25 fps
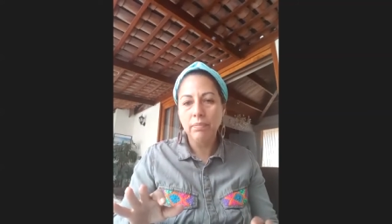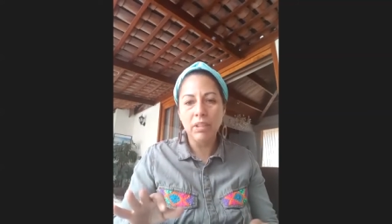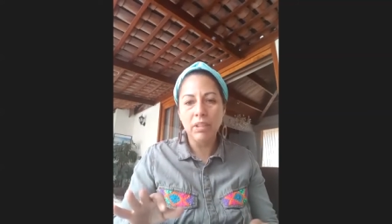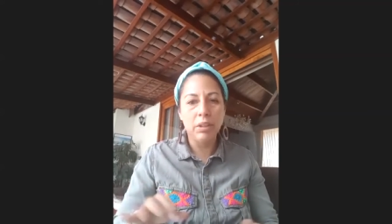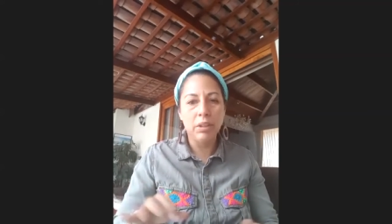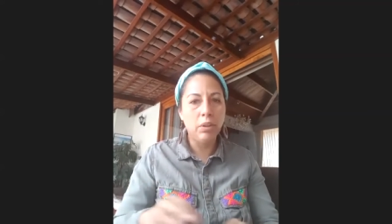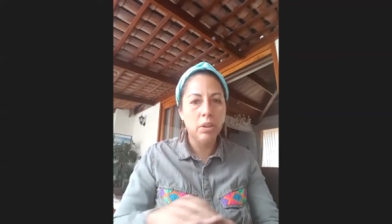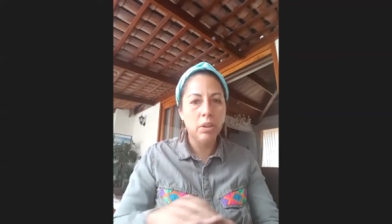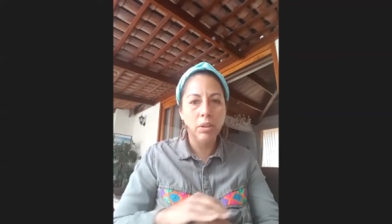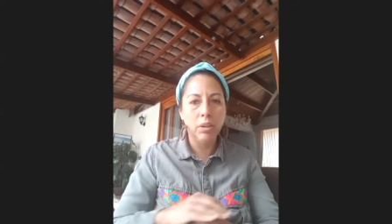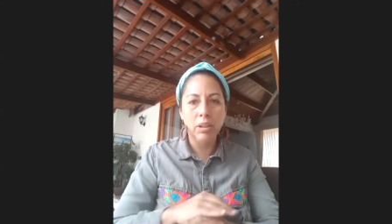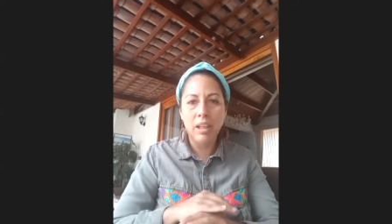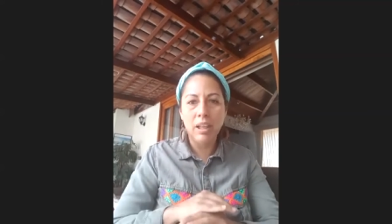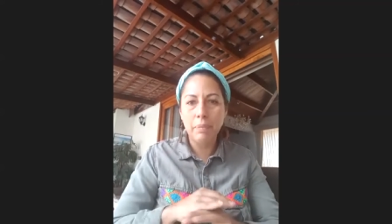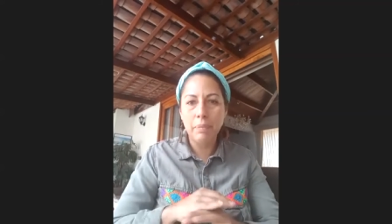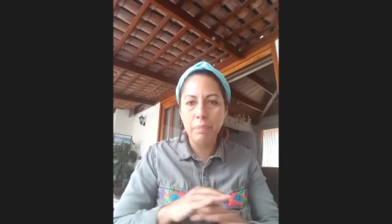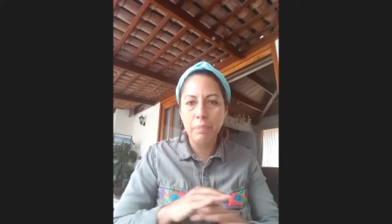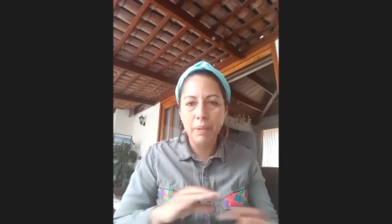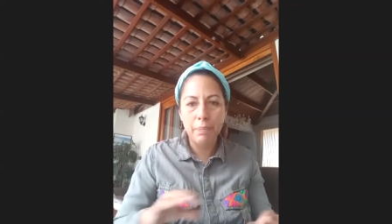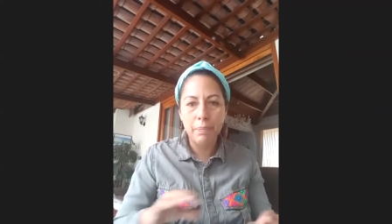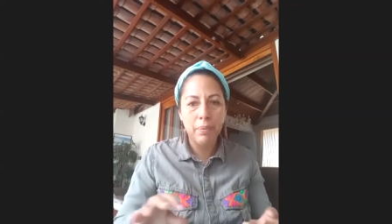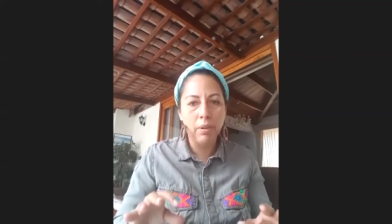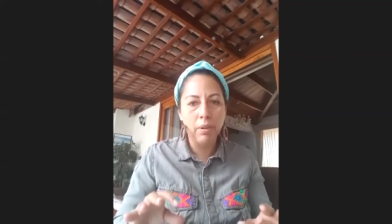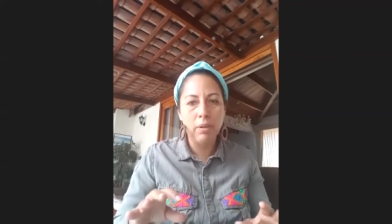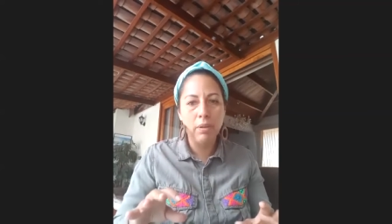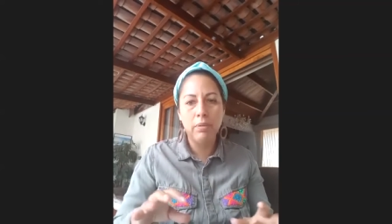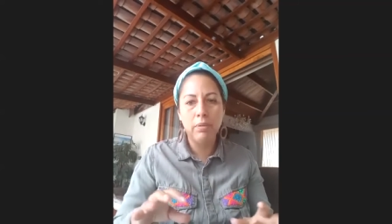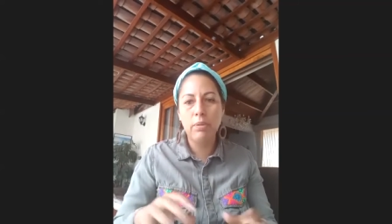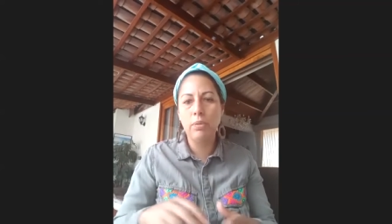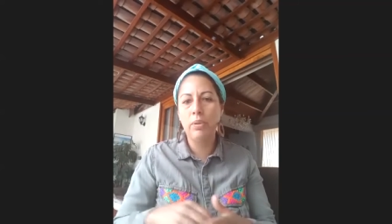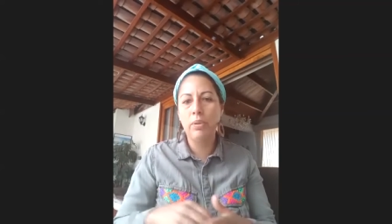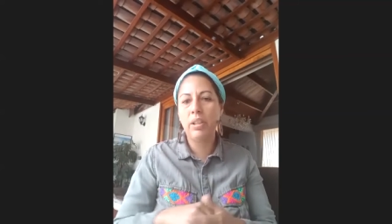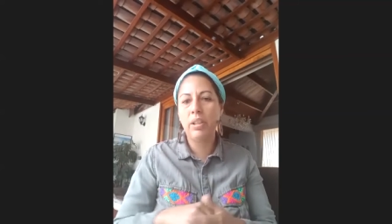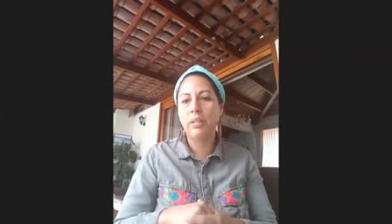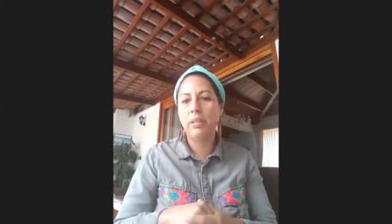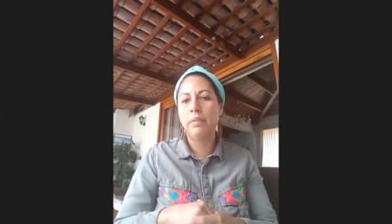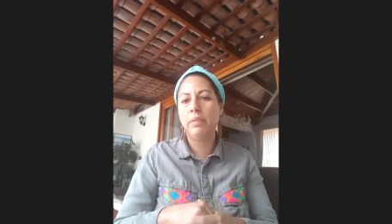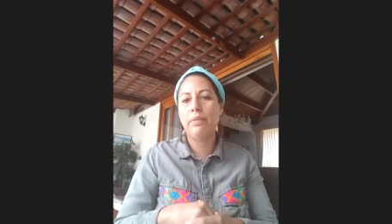Like people
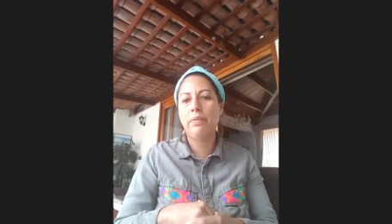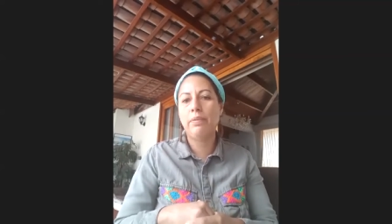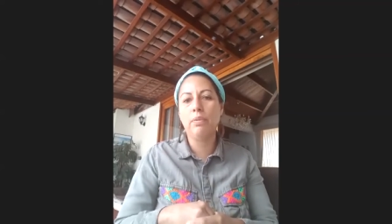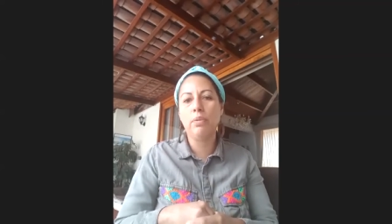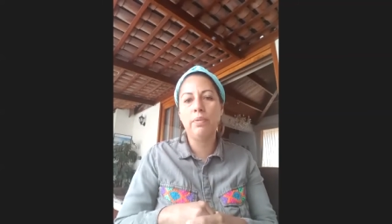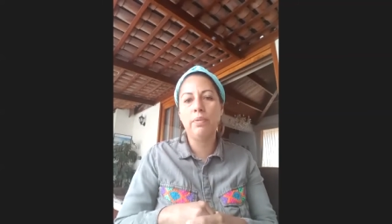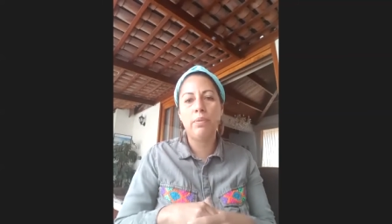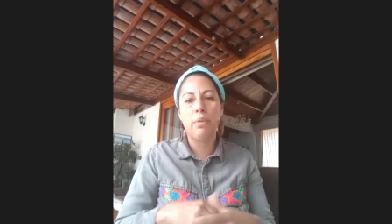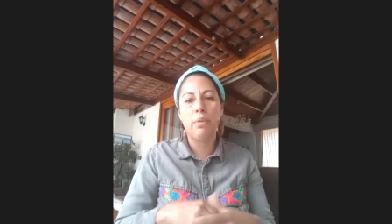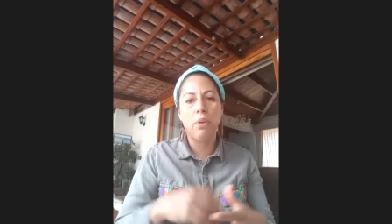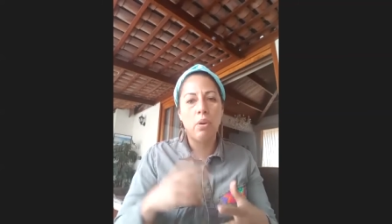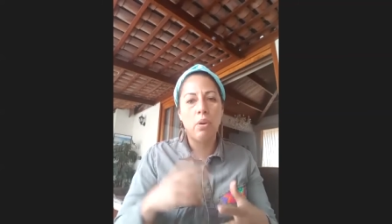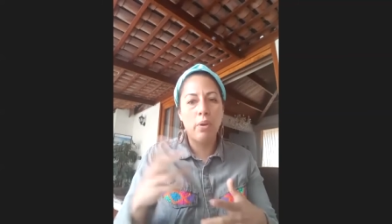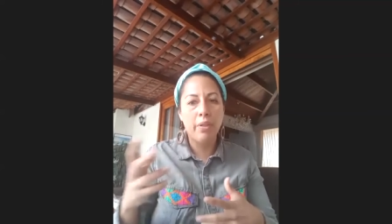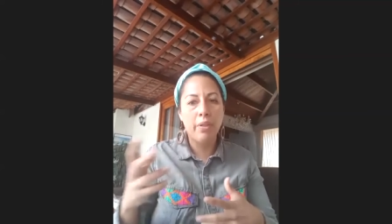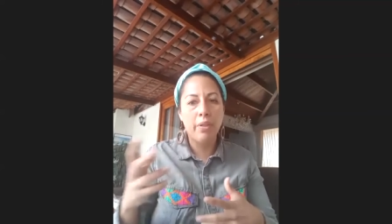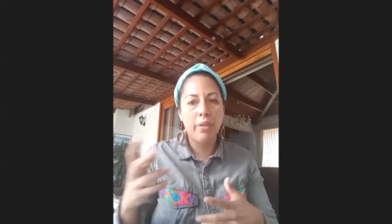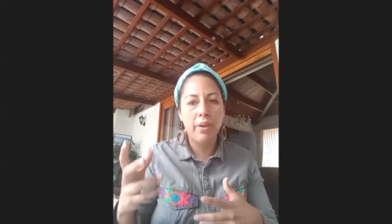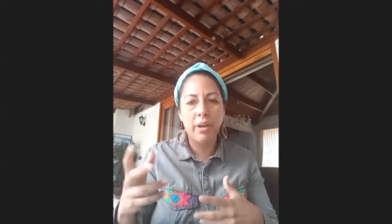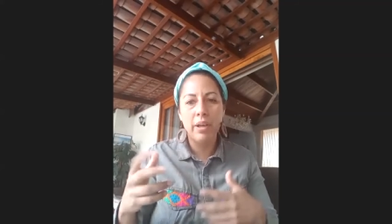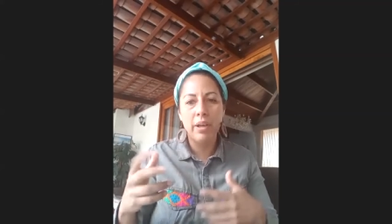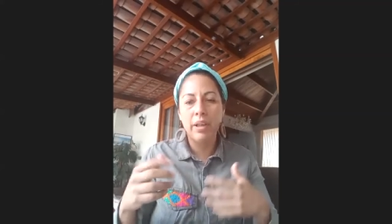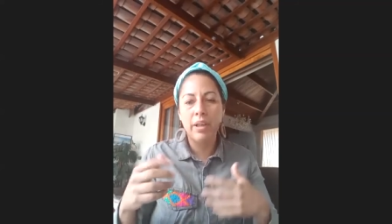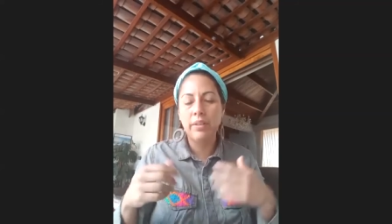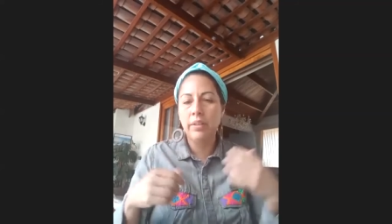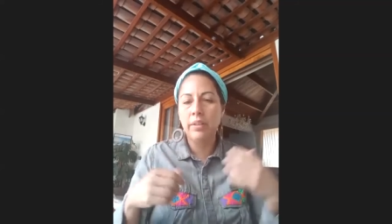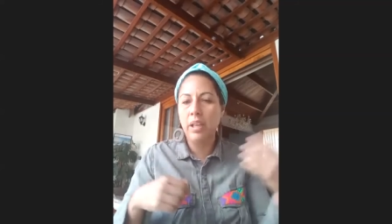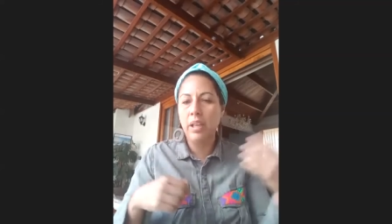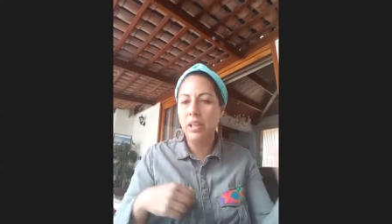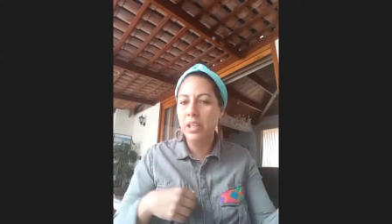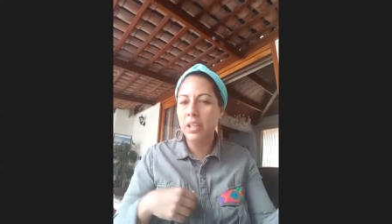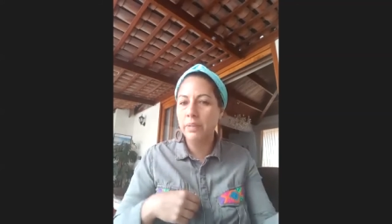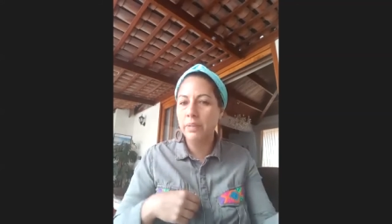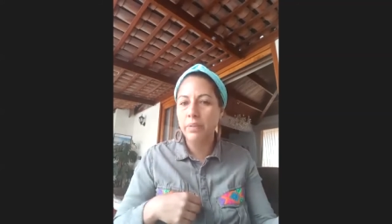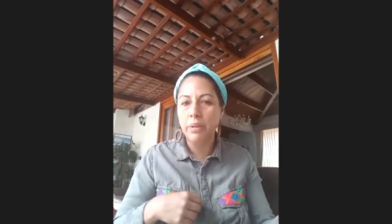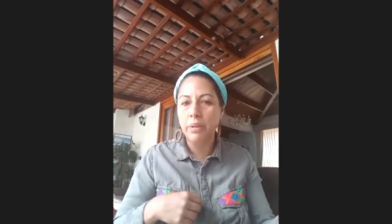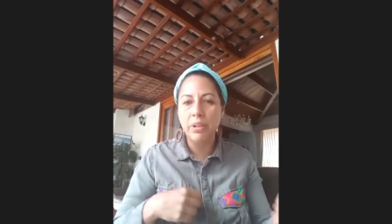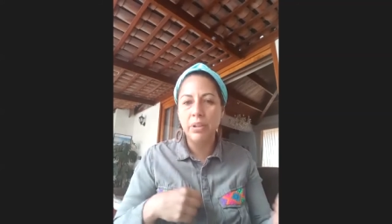doing food for others,
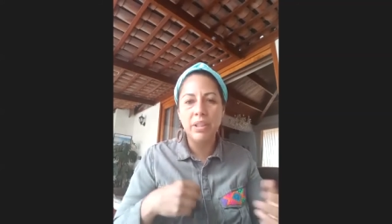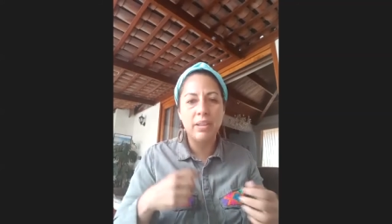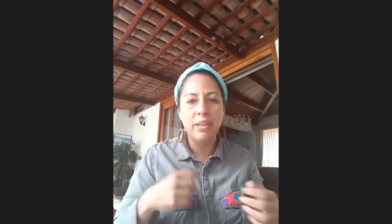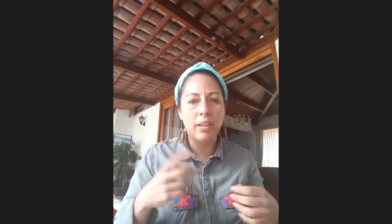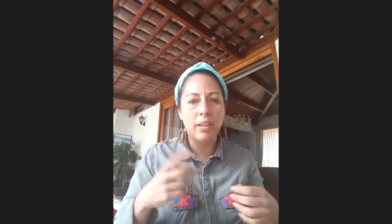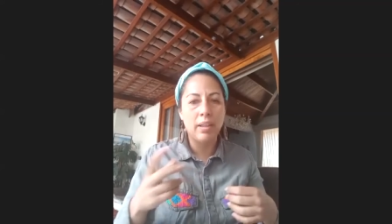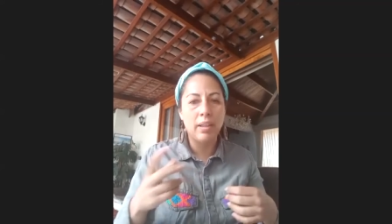delivery,